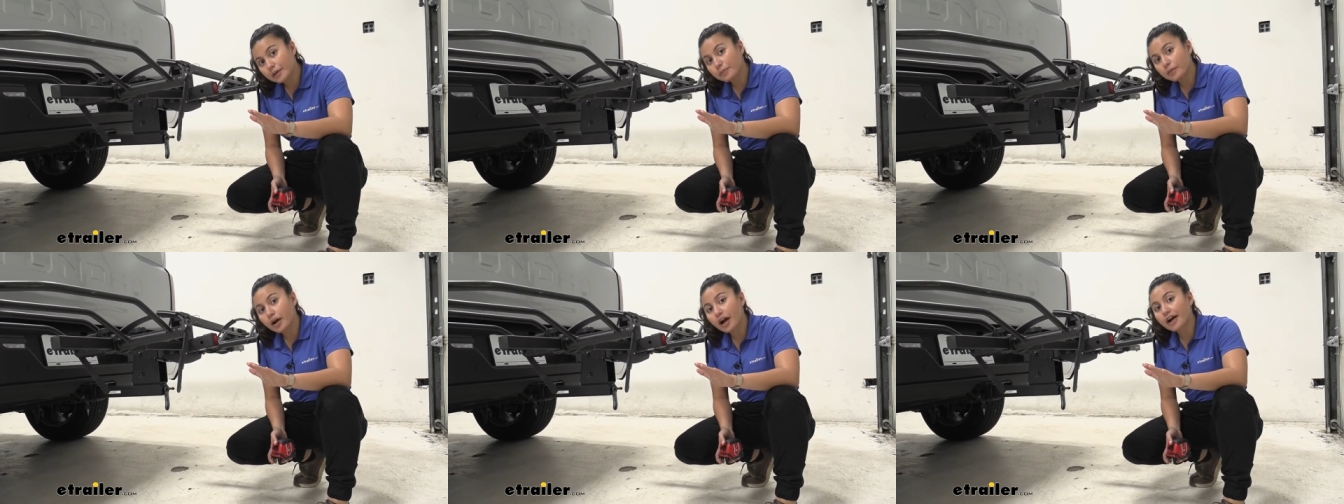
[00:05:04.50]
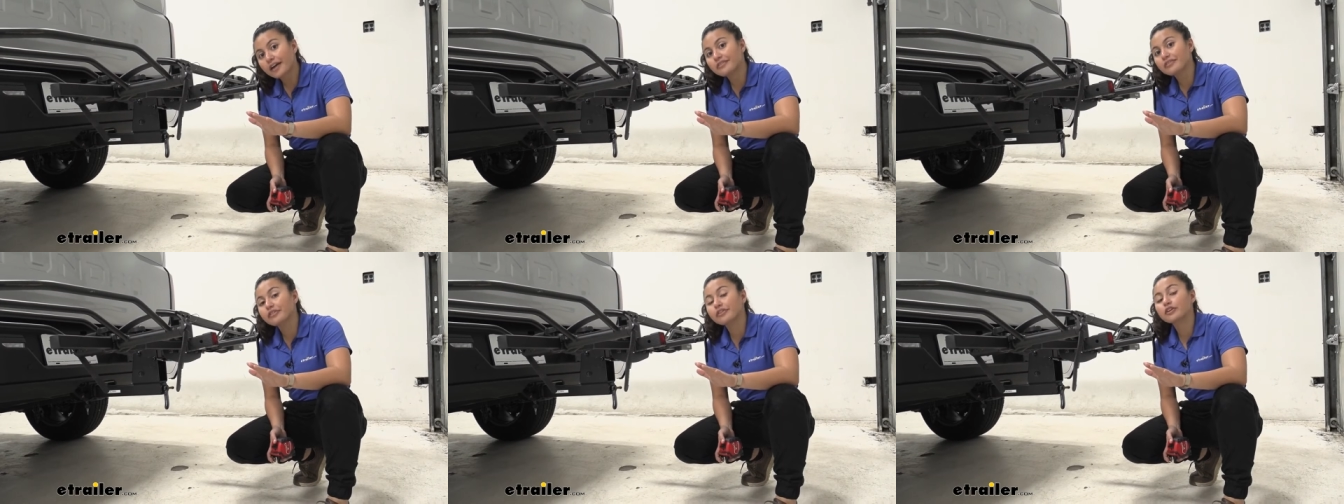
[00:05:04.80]
up
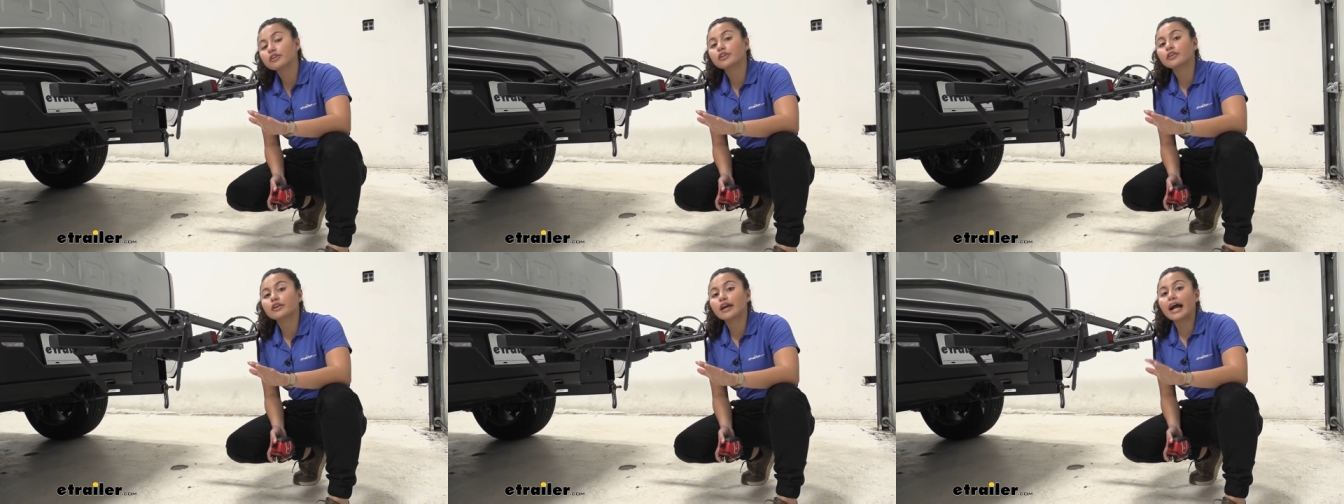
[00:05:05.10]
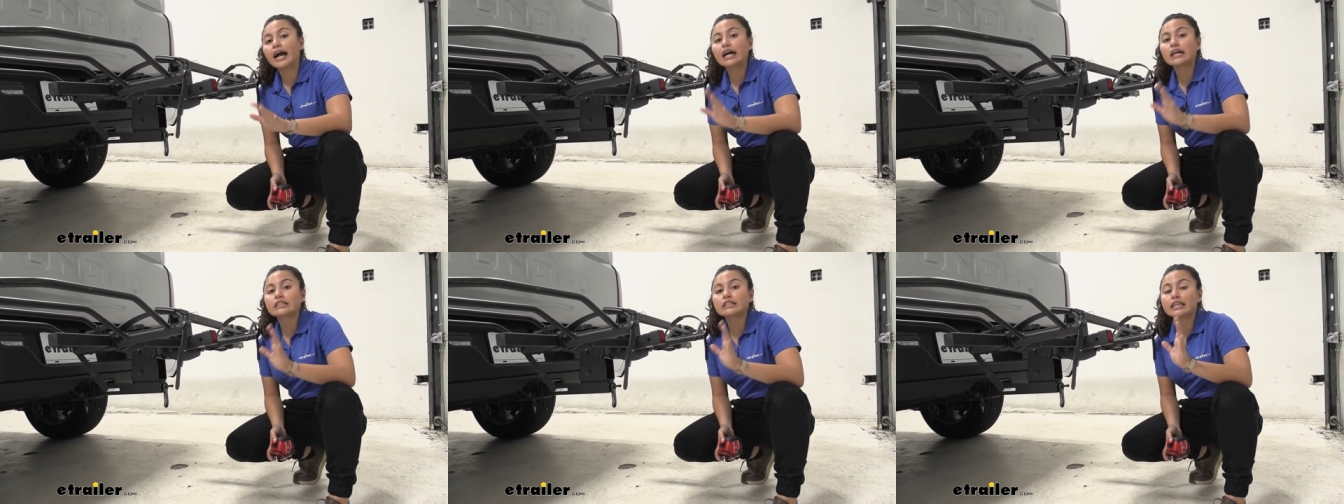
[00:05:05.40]
off the
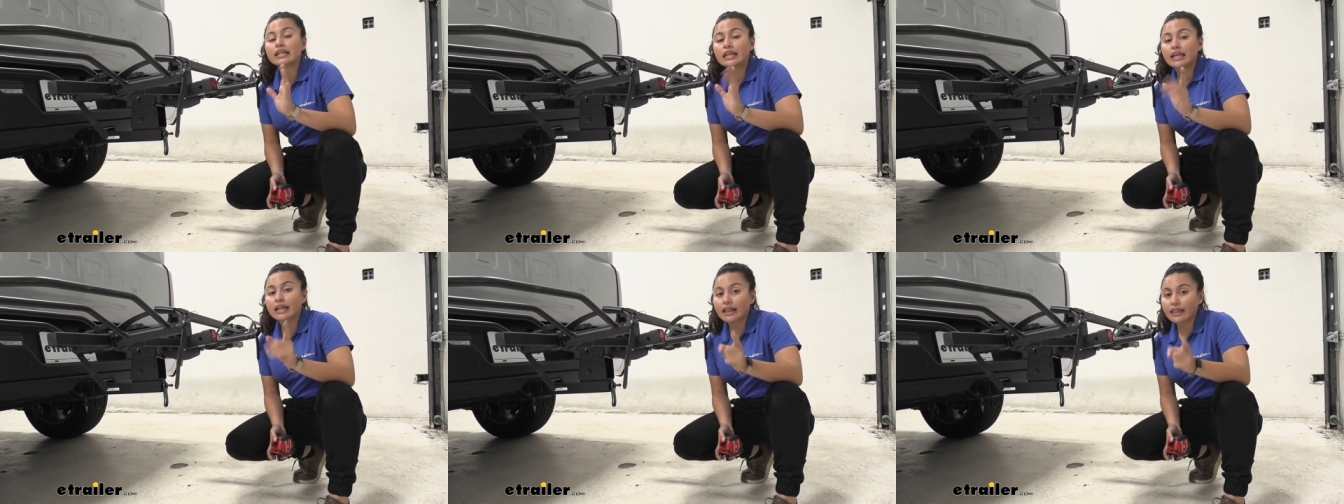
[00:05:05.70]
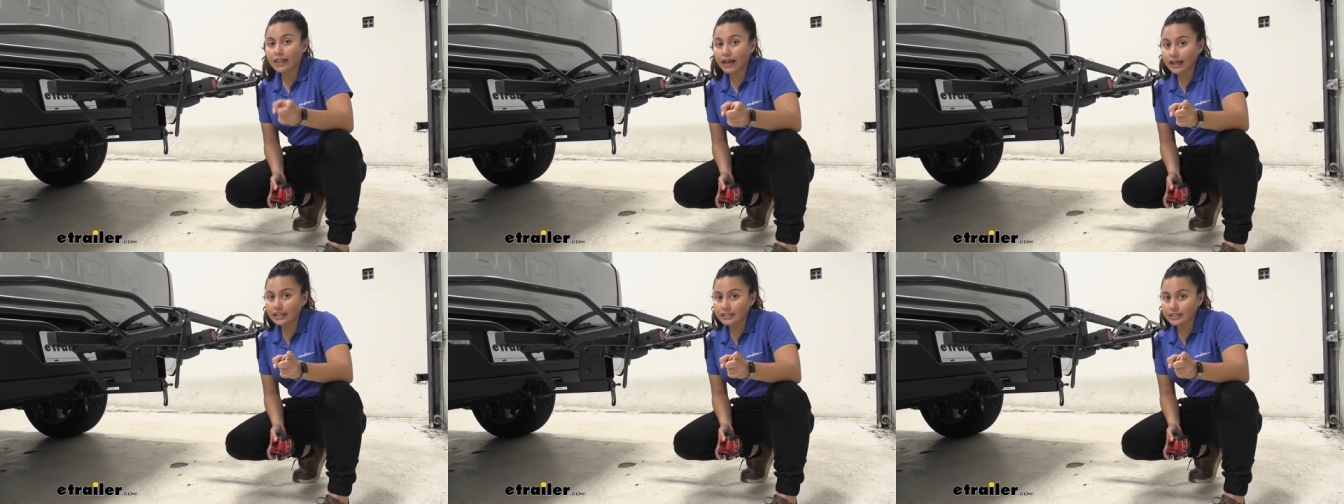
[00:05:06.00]
ground,
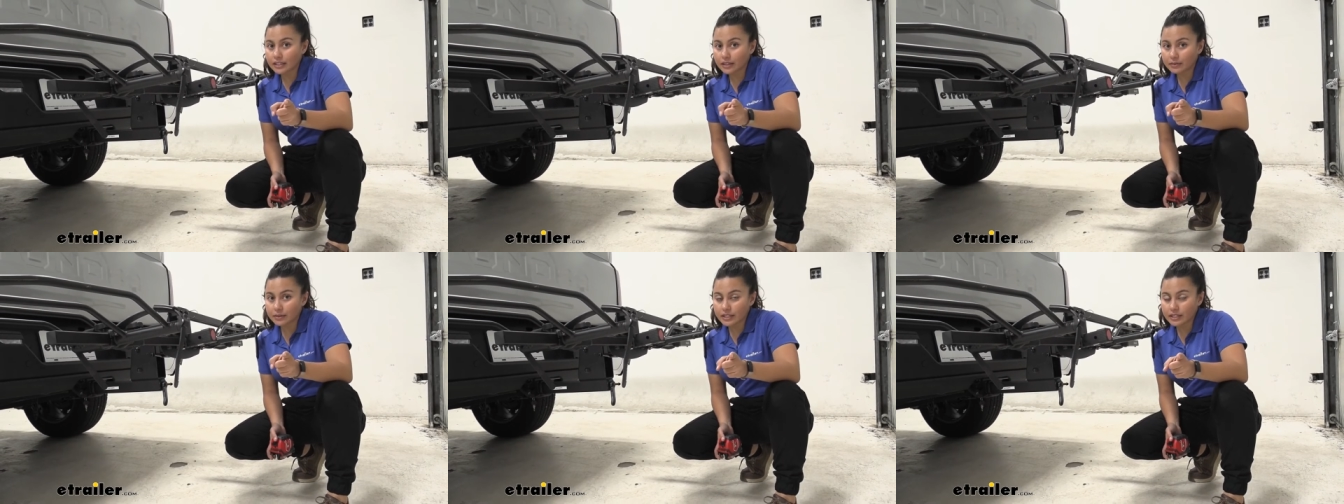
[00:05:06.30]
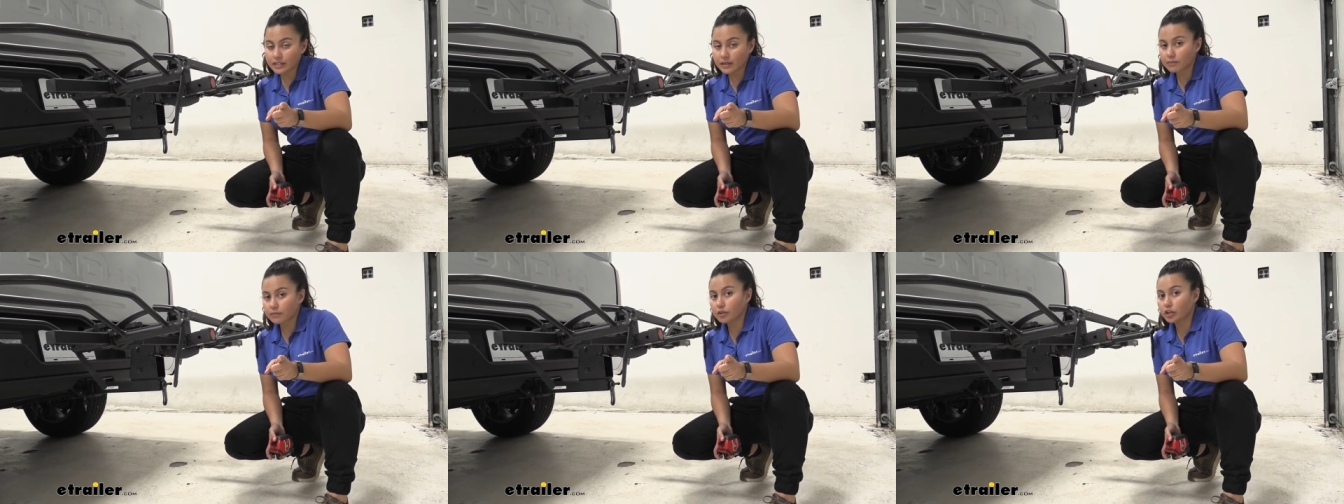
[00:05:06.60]
that's gonna be
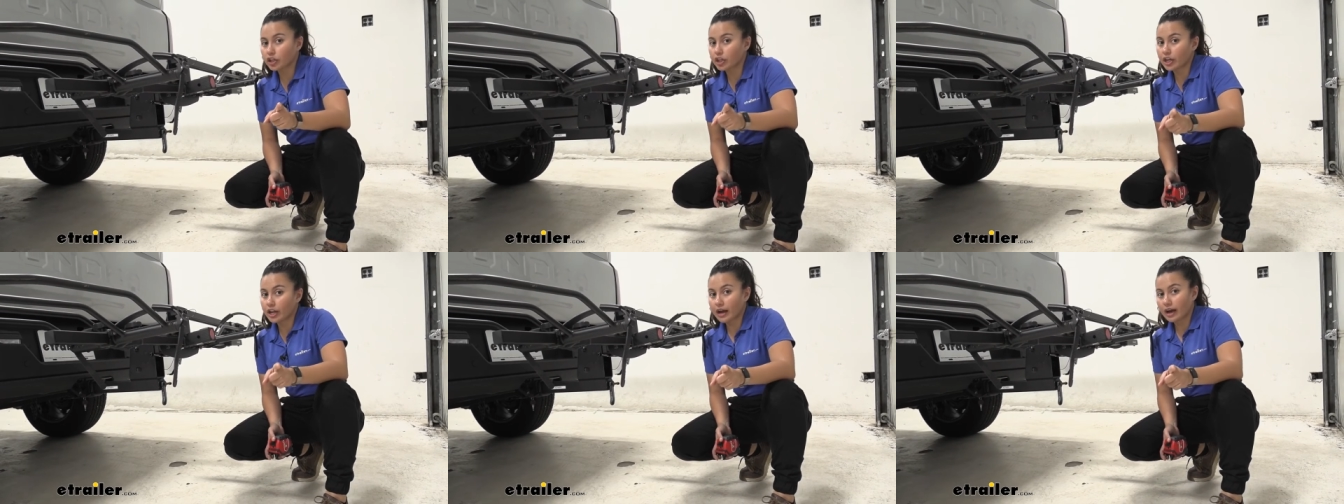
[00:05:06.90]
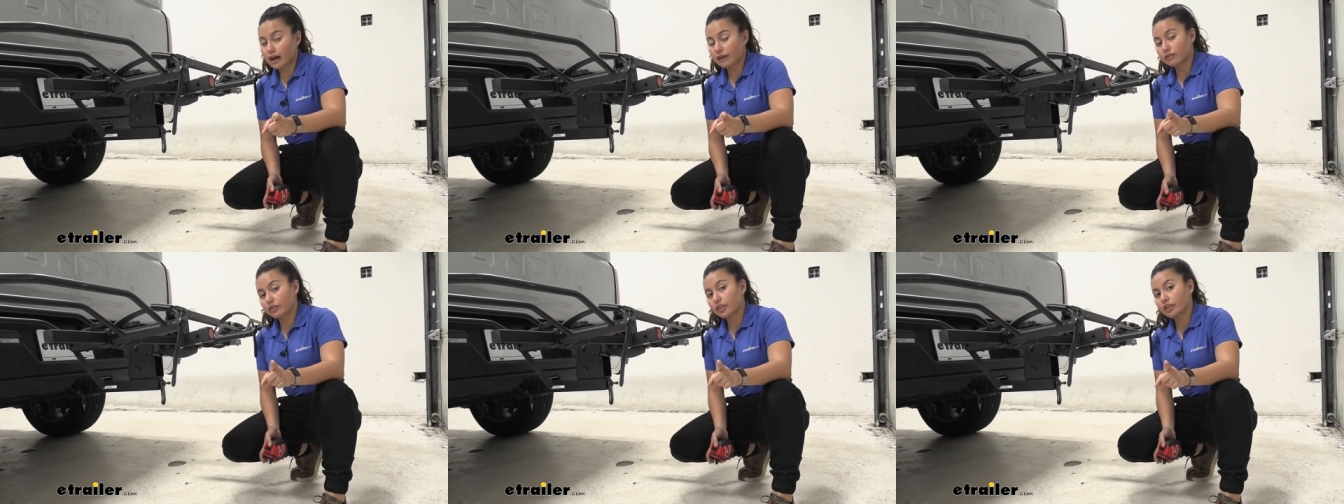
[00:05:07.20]
something you're gonna
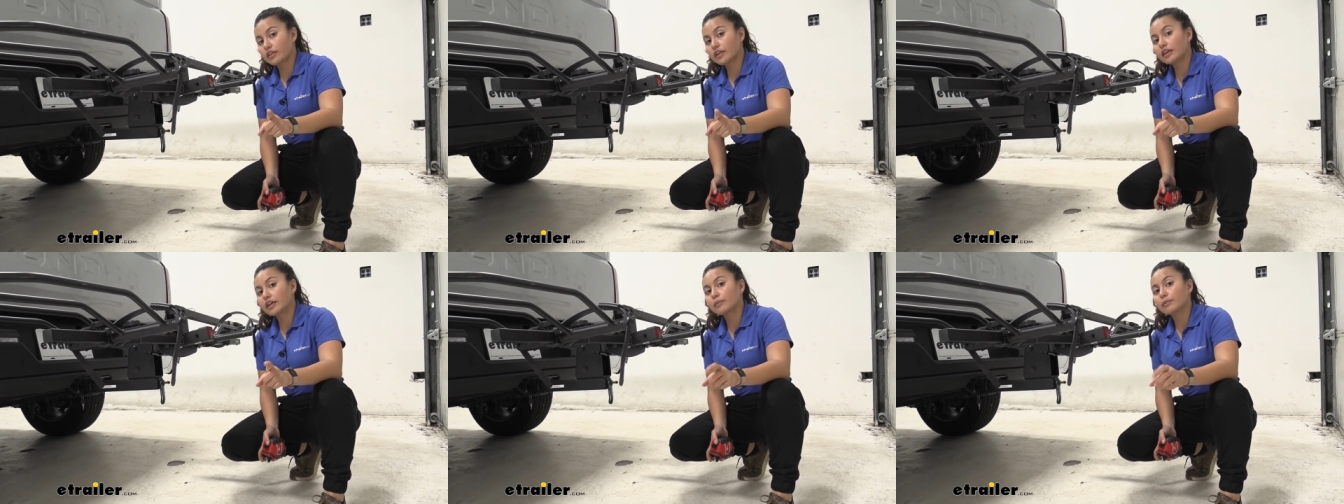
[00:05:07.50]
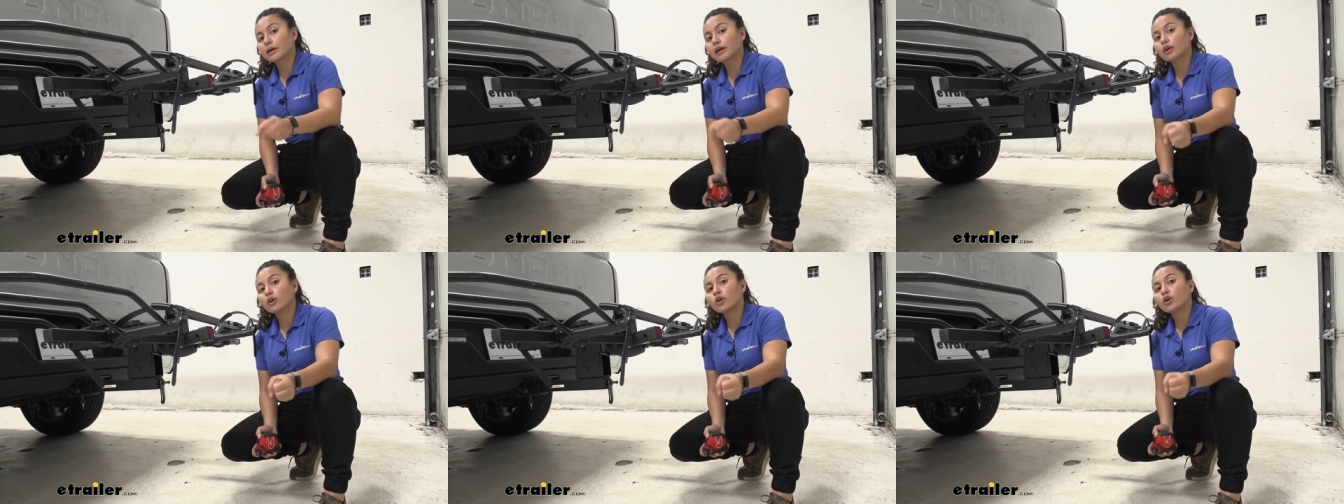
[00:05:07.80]
have to think
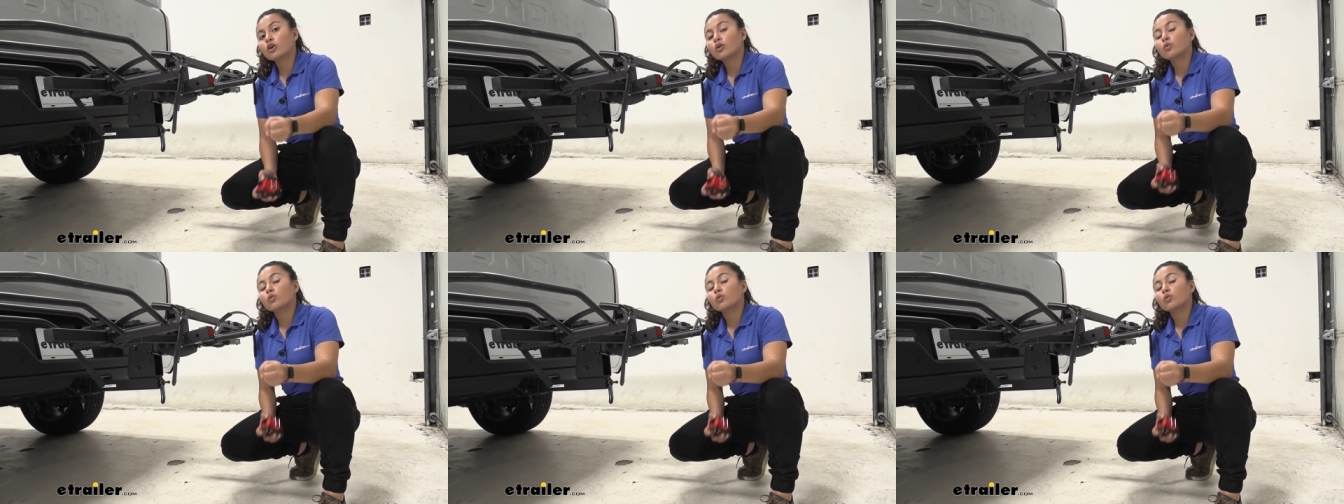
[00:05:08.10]
about